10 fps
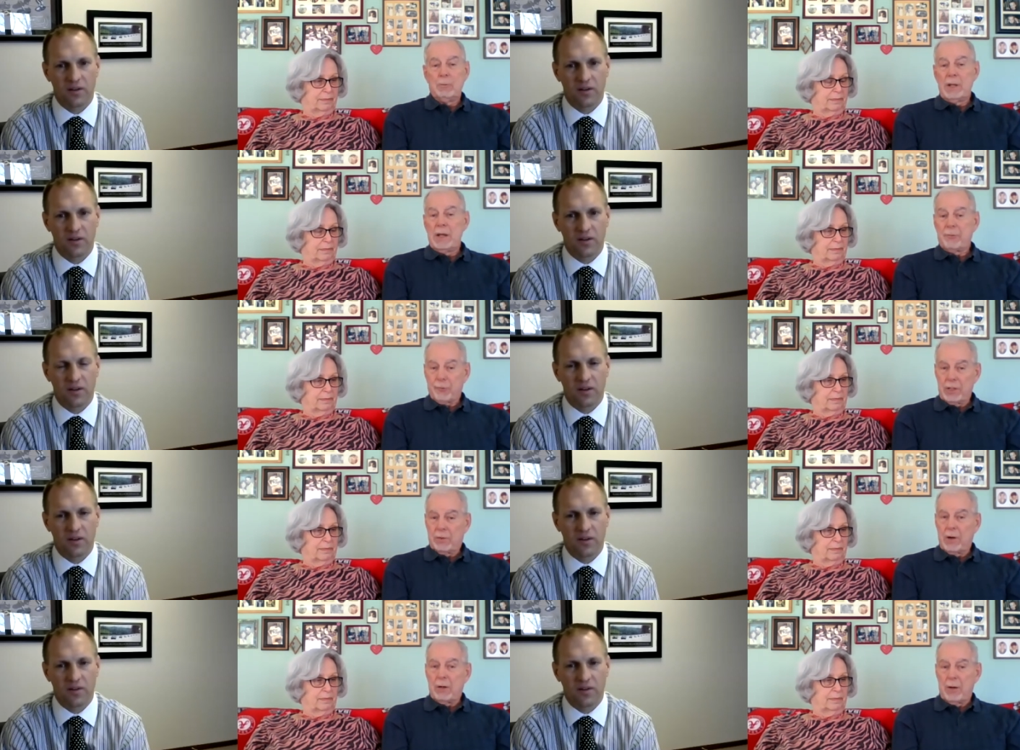Speaker 1: and we have three
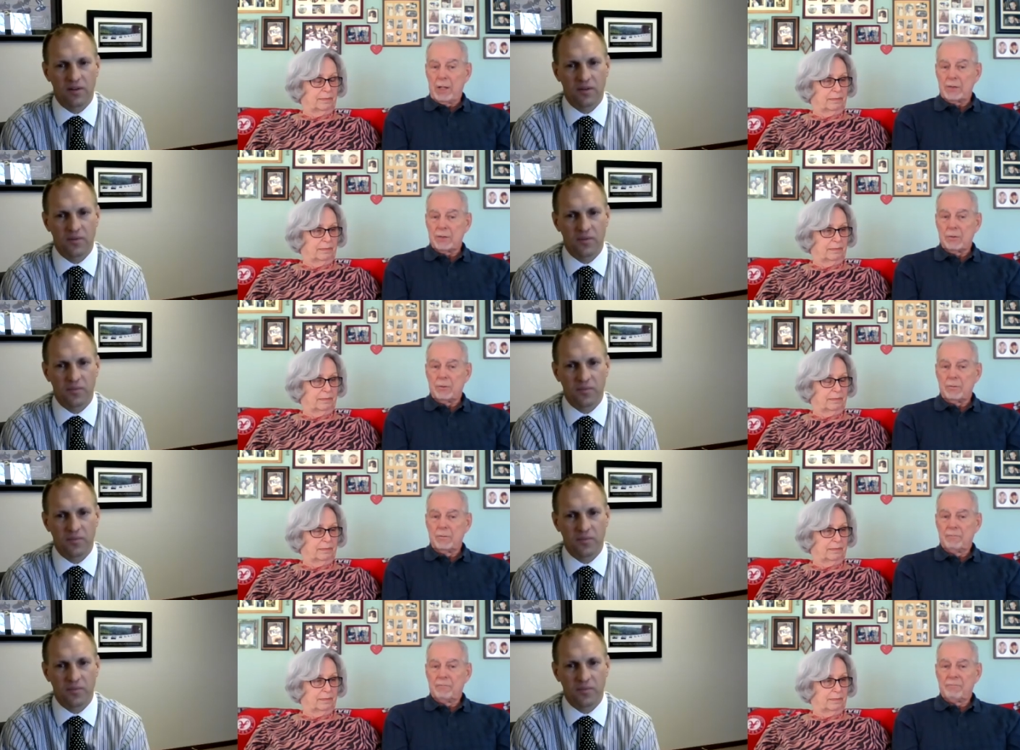great grandchildren.
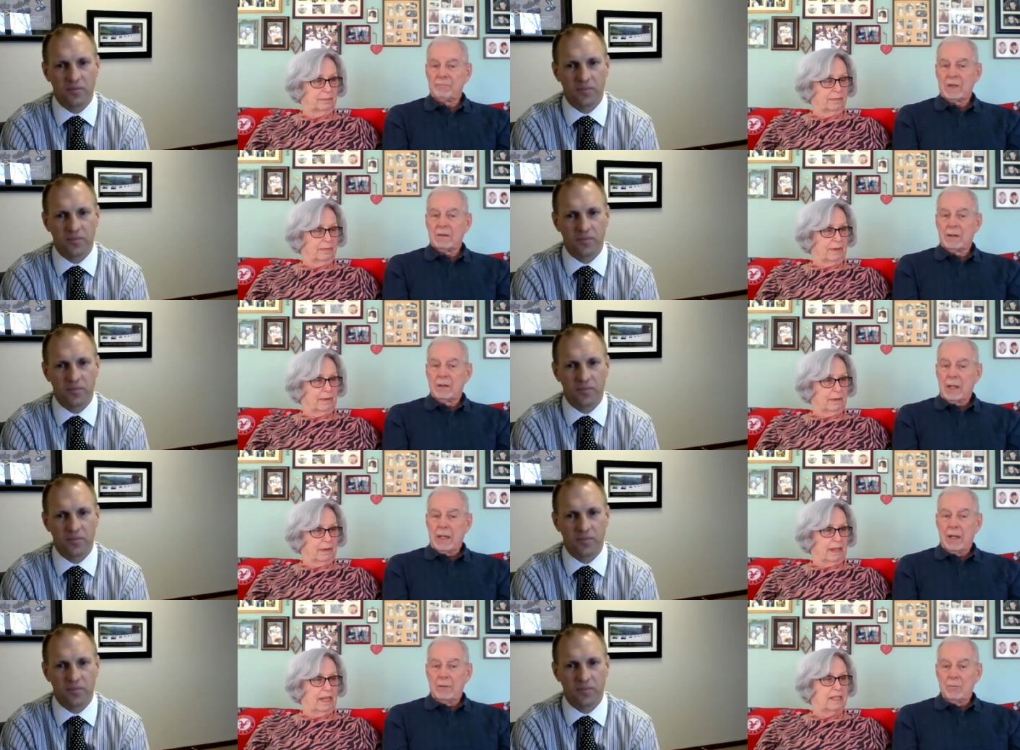
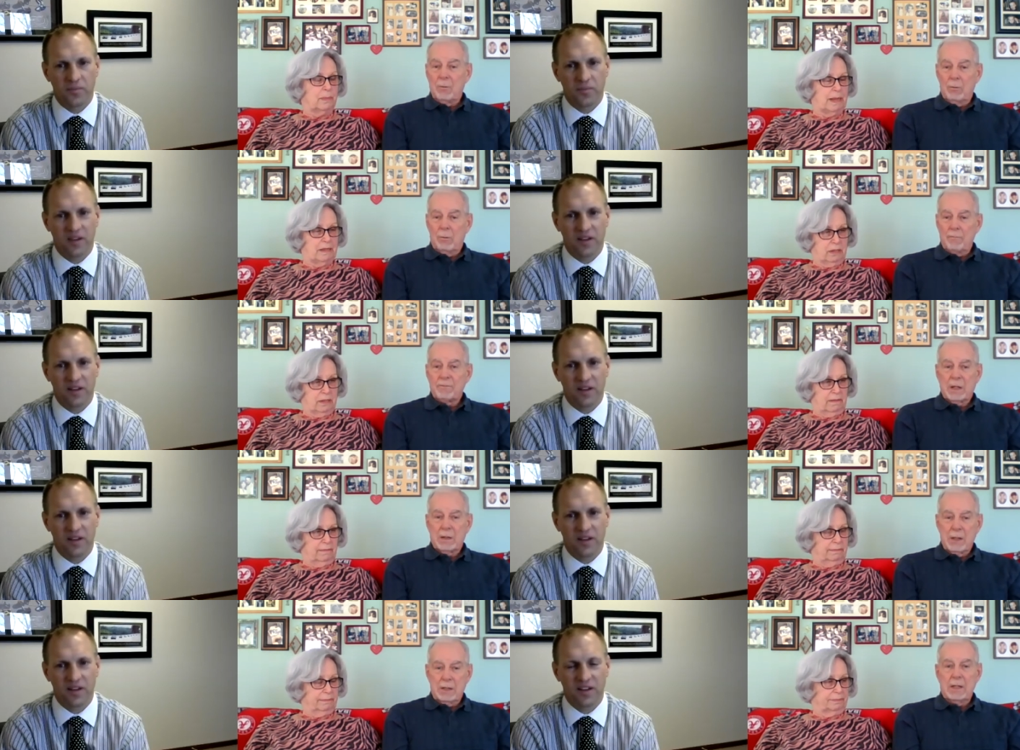And, and spouses.
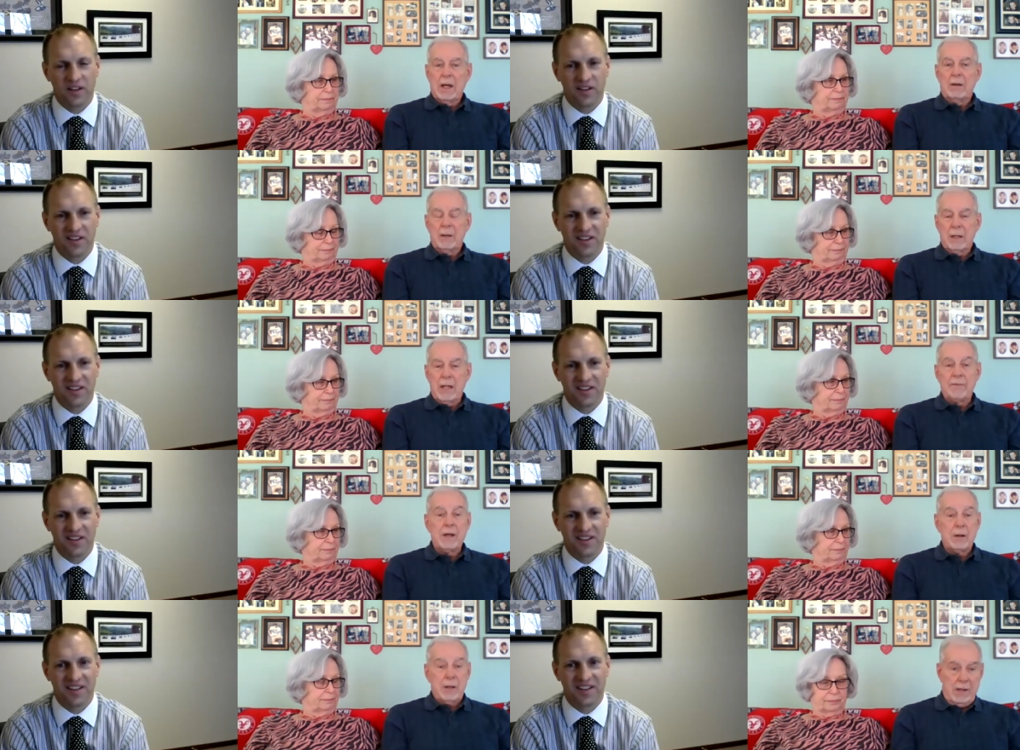Yeah, and
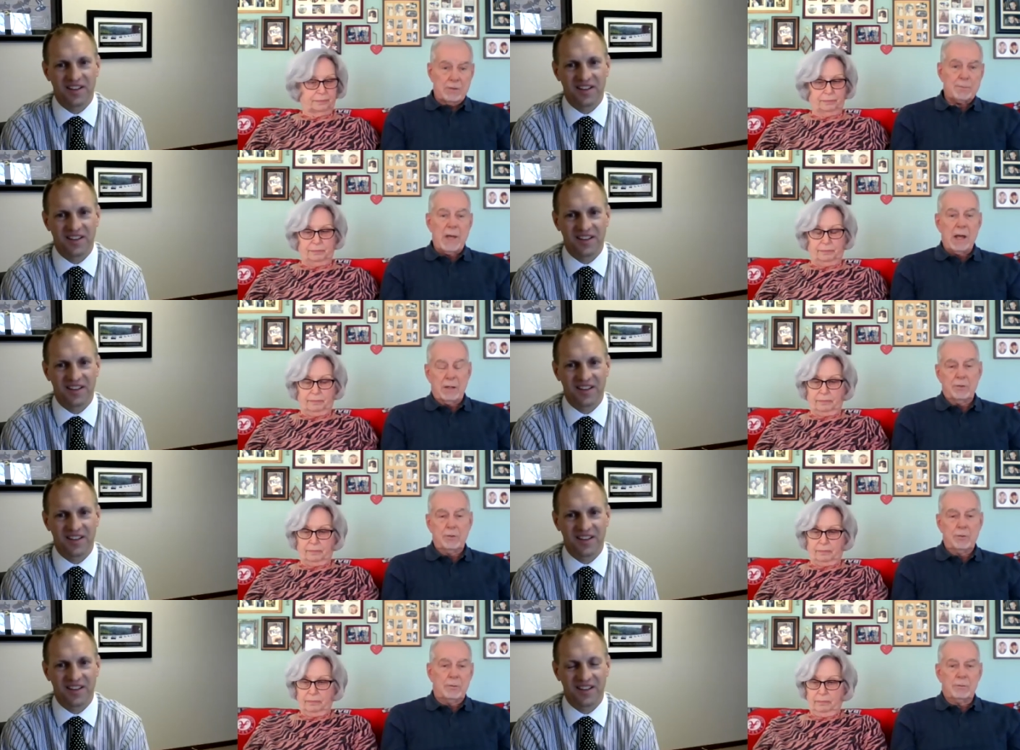they're and they're uh,
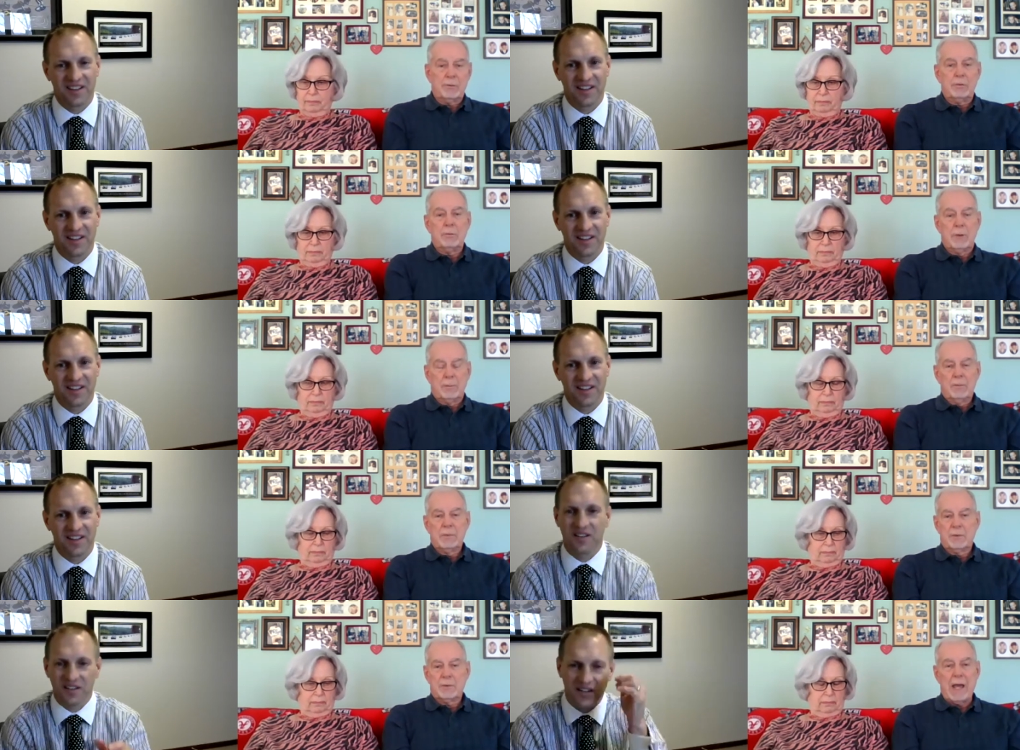two two
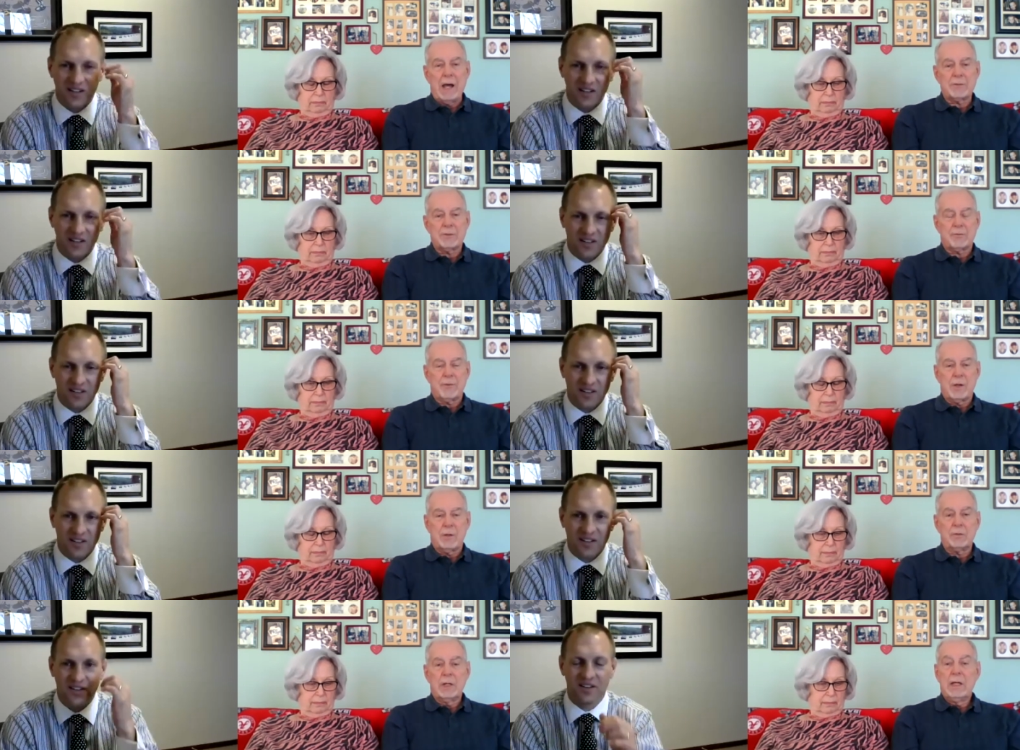spouses for
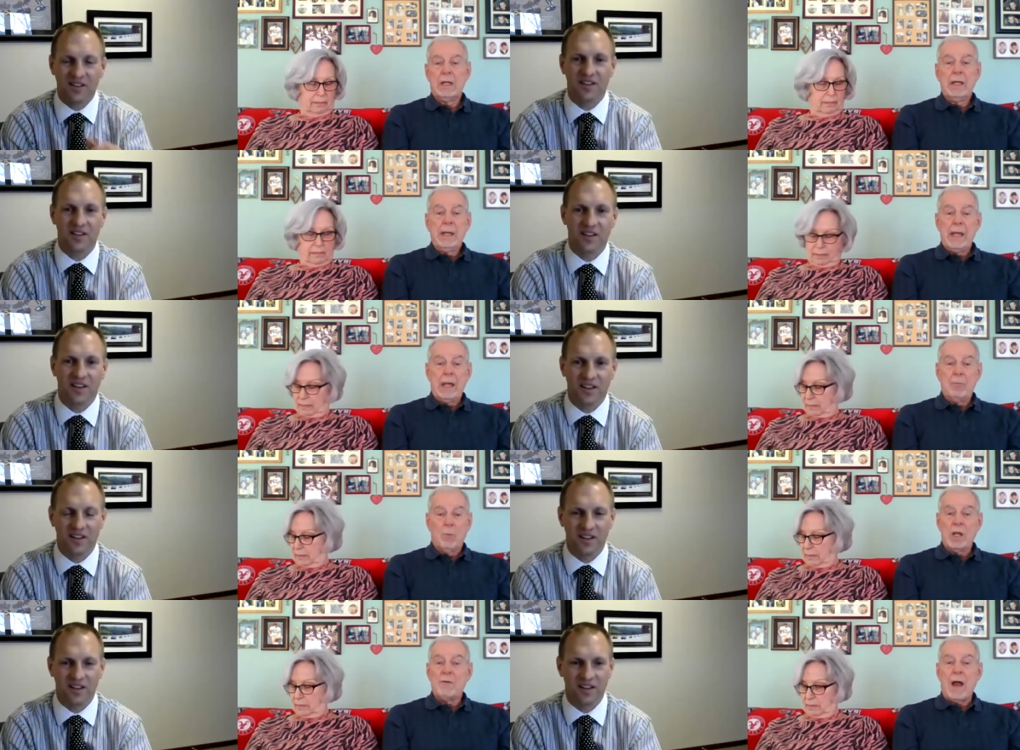those. And
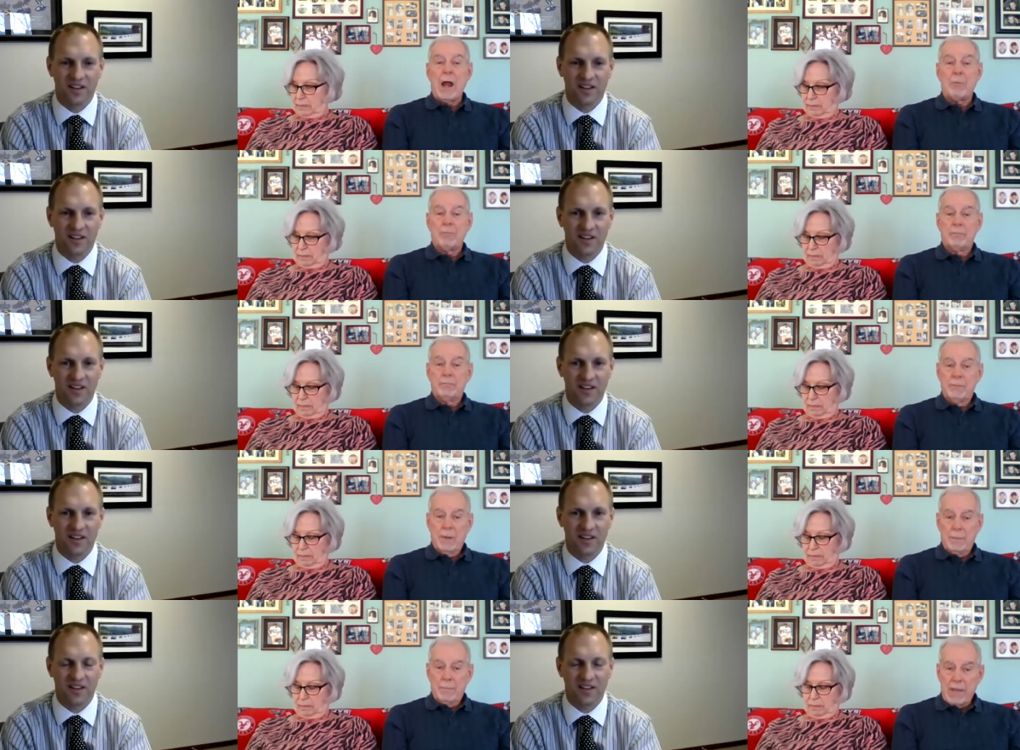one of our
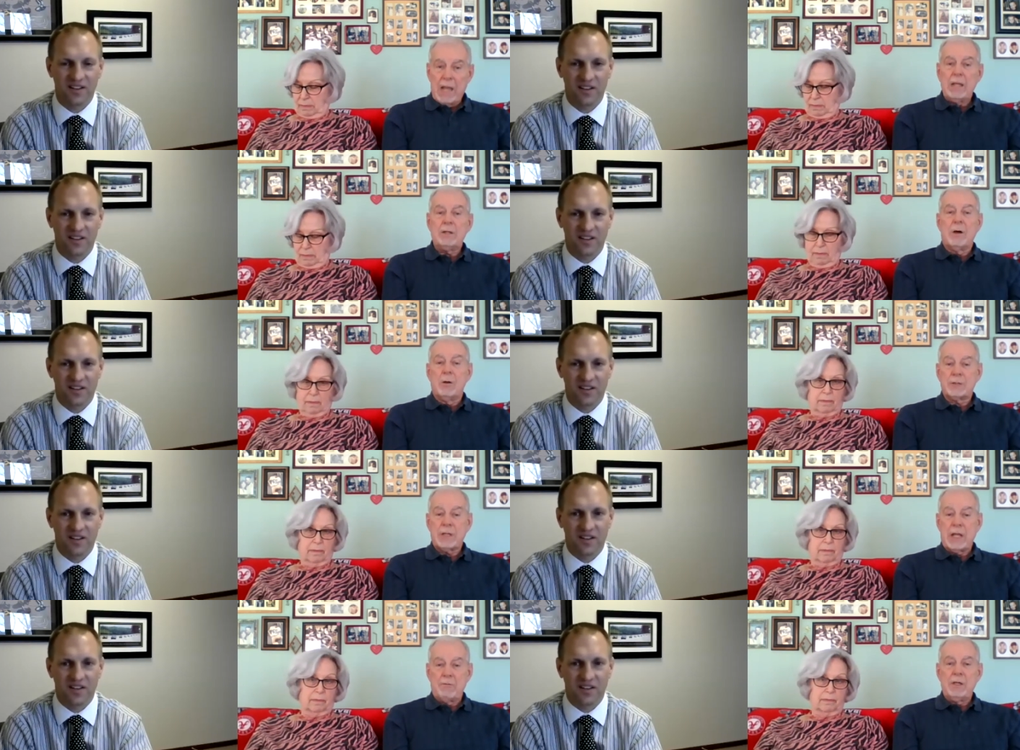main goals
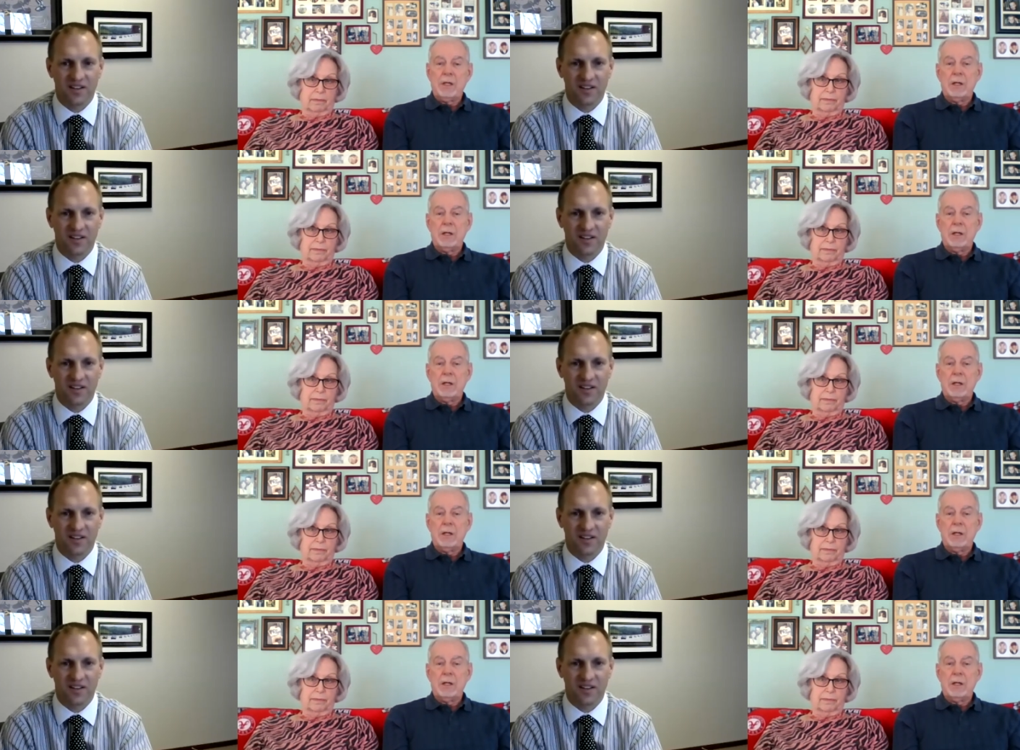every